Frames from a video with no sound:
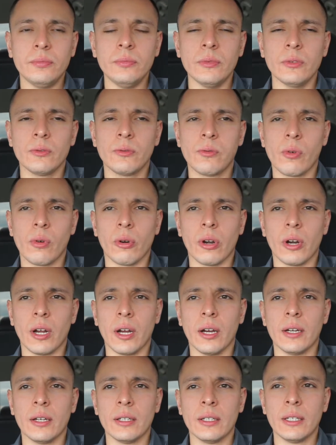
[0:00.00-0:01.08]

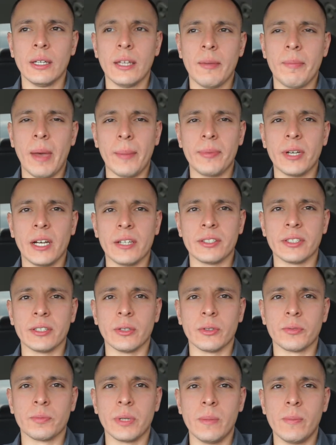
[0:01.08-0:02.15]
for baptizing
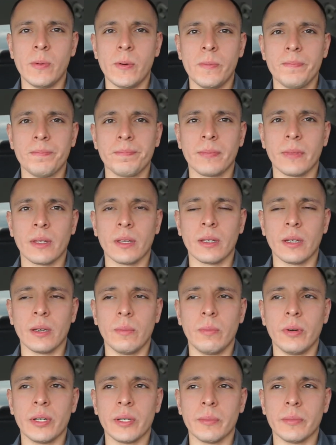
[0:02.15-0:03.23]
those people,
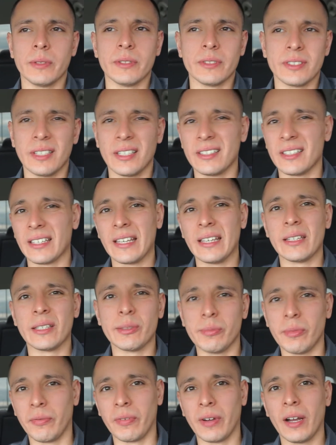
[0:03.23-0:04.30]
putting them inside the
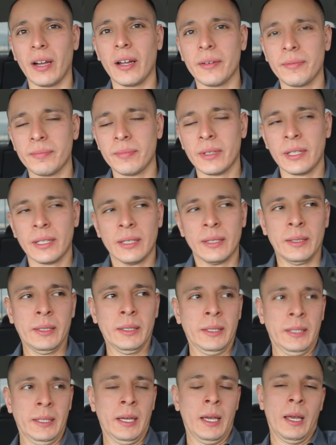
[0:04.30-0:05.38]
kingdom of God.
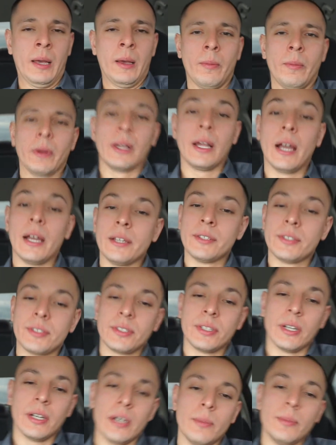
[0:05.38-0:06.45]
But
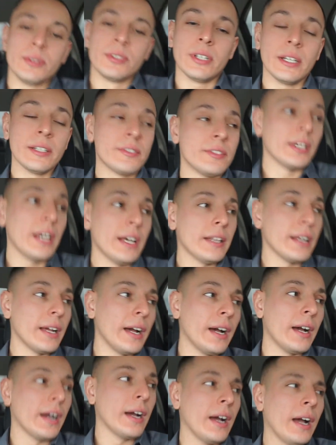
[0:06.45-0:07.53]
guys, besides that,
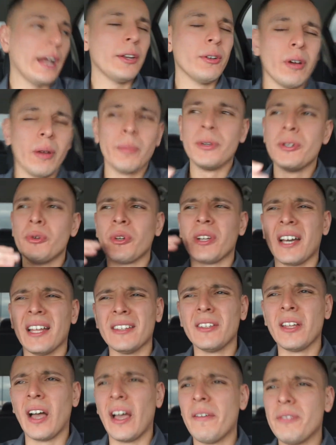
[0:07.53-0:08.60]
I know
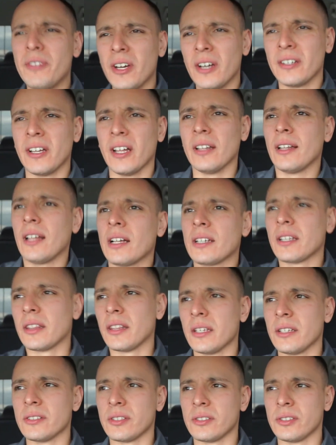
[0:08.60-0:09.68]
I've done a lot of
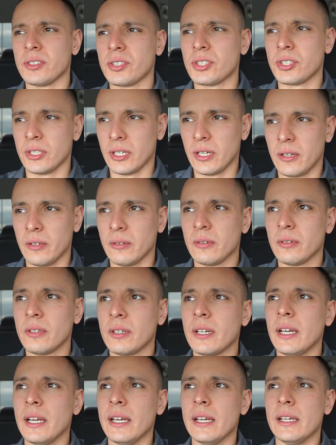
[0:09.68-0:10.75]
things on this channel,
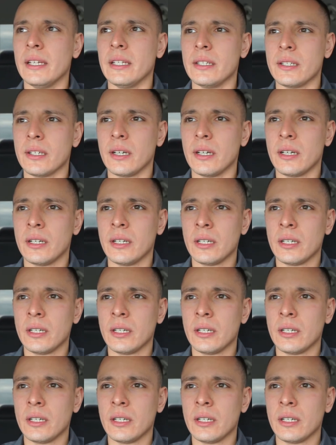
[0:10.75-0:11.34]
and I